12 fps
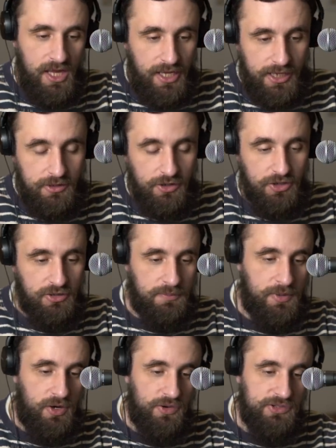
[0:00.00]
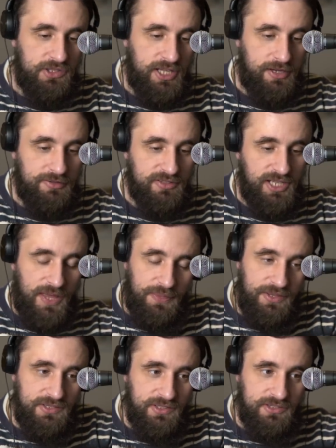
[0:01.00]
in order to oppose the left. And
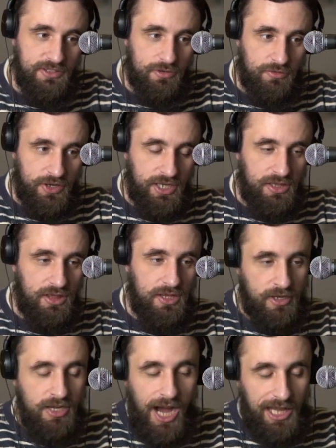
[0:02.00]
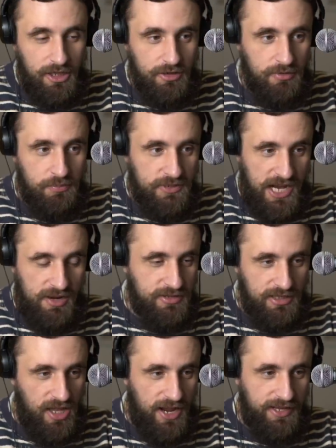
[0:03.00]
this is the real color brown
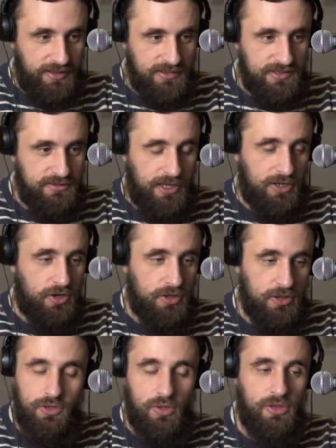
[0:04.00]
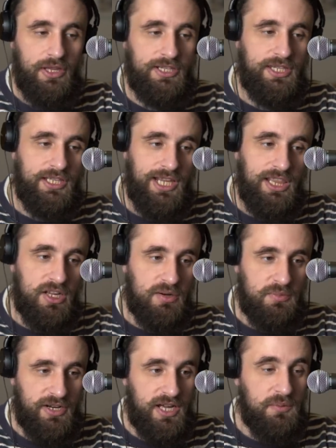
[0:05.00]
alliance. I don't know, you can call it like the yellow
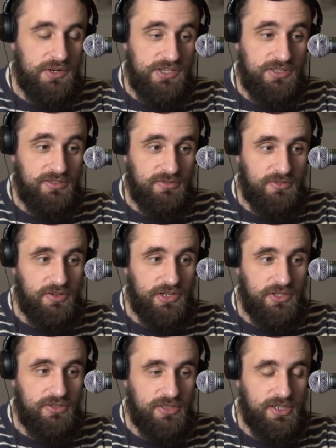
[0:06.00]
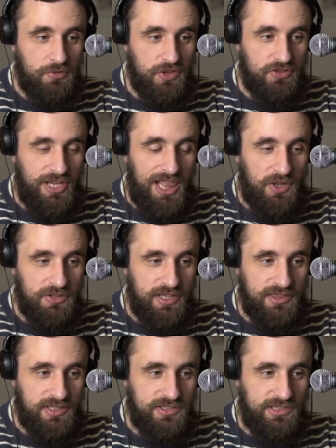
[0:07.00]
brown, which is very good because yellow is
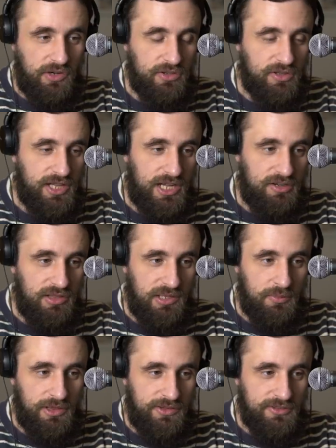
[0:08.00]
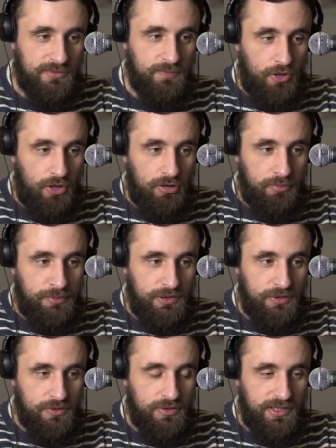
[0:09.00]
like the historical color of liberalism. The
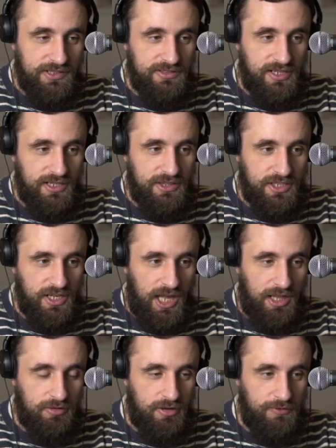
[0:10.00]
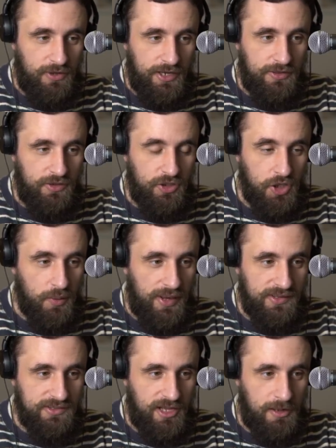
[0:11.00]
blue is like the color of like the
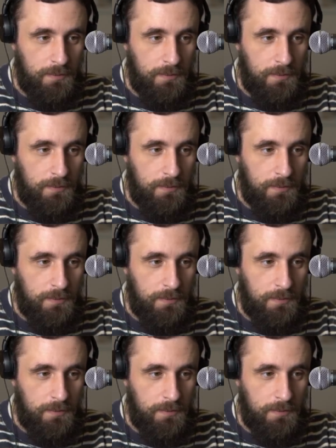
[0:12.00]
US